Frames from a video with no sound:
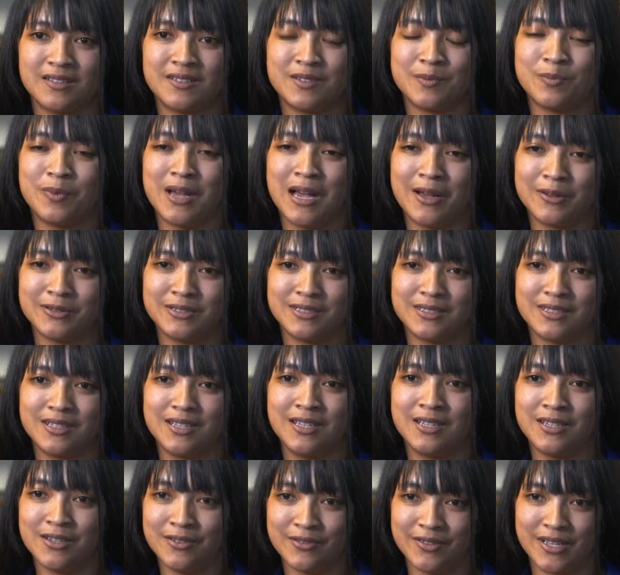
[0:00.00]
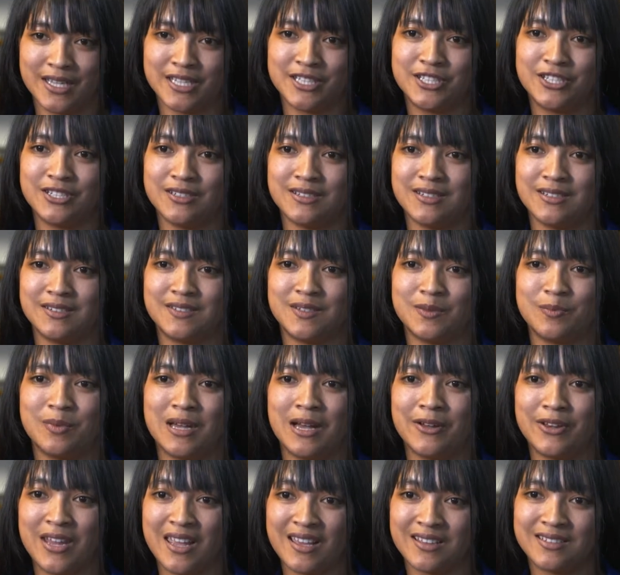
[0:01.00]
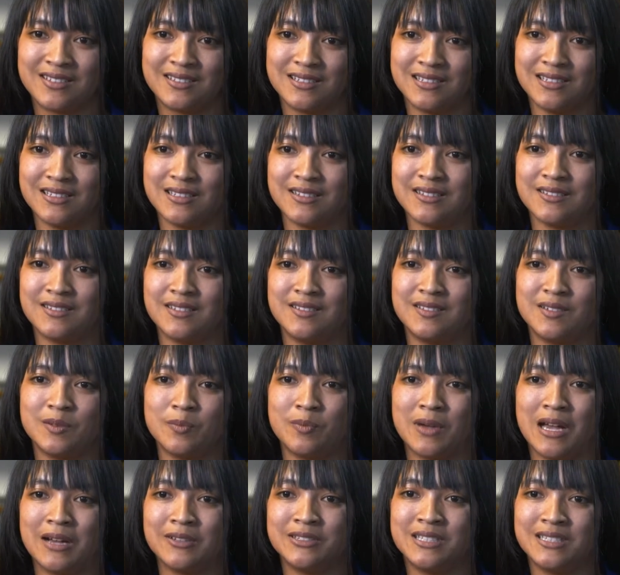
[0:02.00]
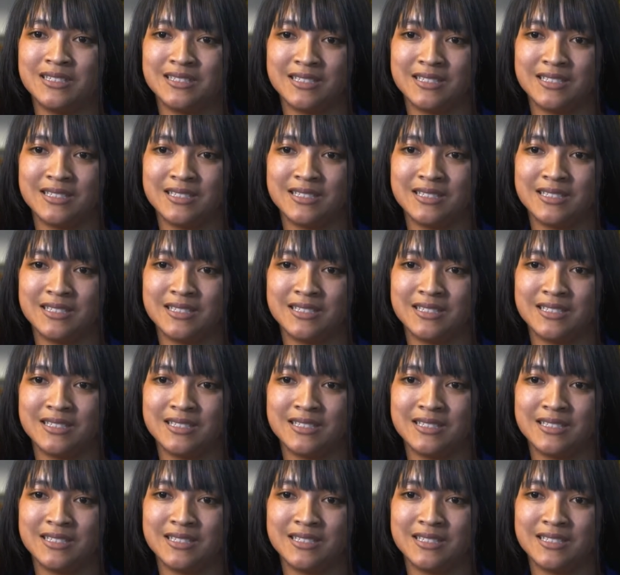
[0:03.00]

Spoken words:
It's about innovation, it's about excellence, it's about